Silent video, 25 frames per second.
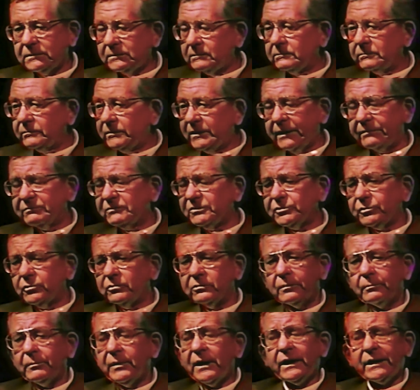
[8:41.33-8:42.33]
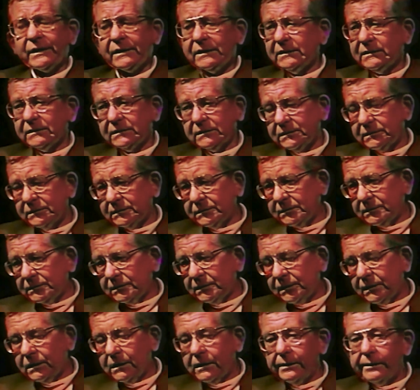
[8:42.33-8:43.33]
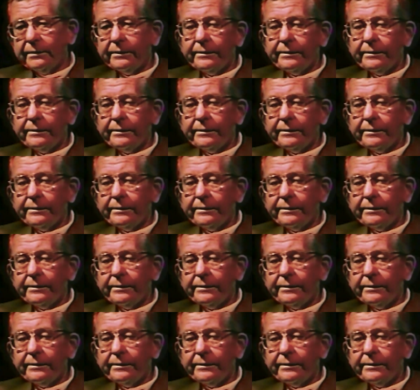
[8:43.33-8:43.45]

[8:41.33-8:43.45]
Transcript: we never saw her body. Yeah.